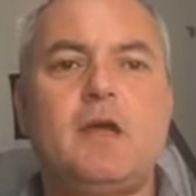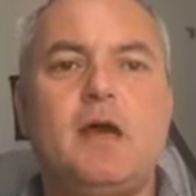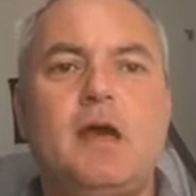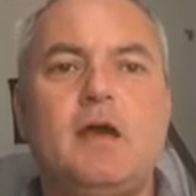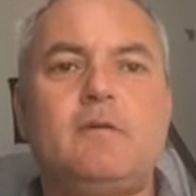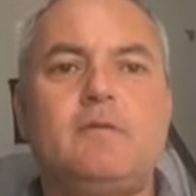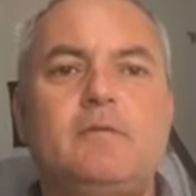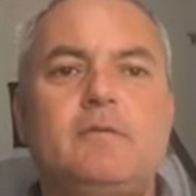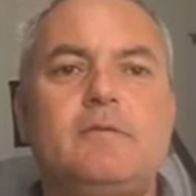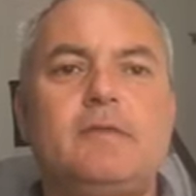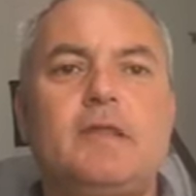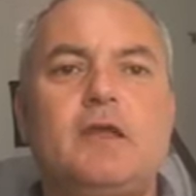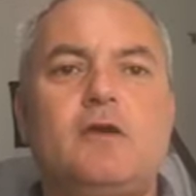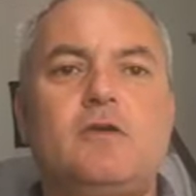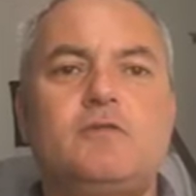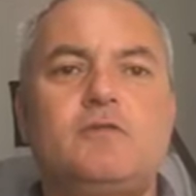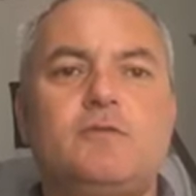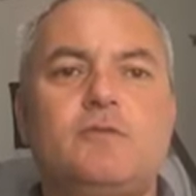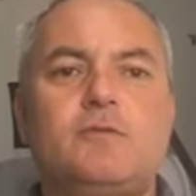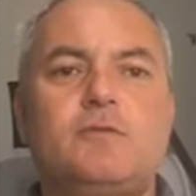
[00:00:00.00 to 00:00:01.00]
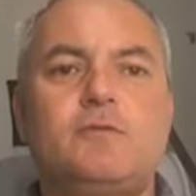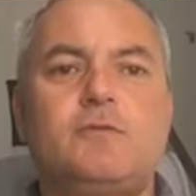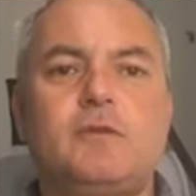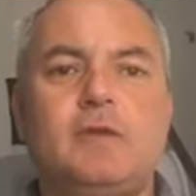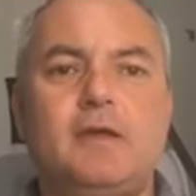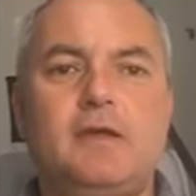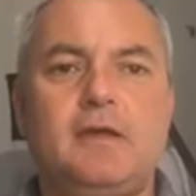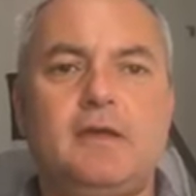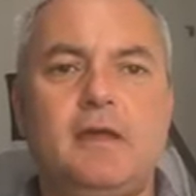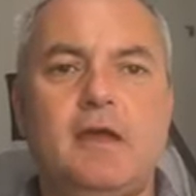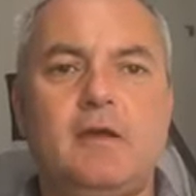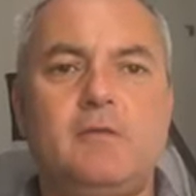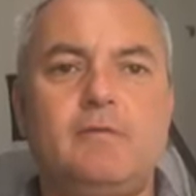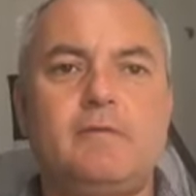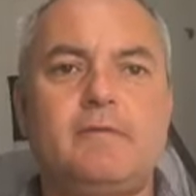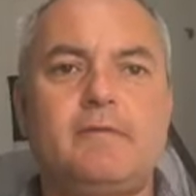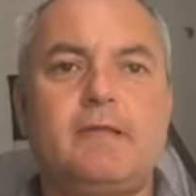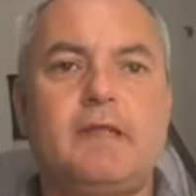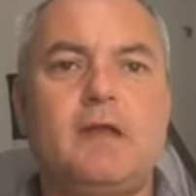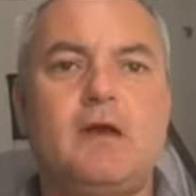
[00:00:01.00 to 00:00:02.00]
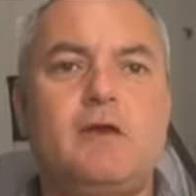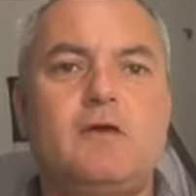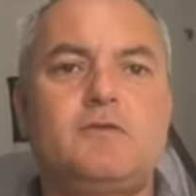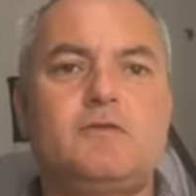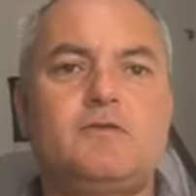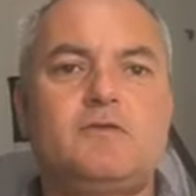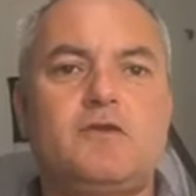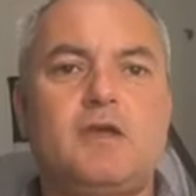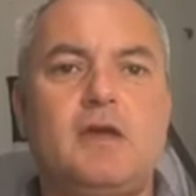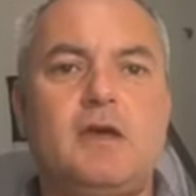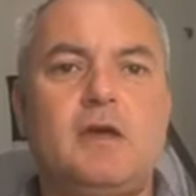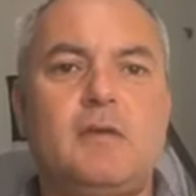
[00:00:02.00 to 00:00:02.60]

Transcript: over the last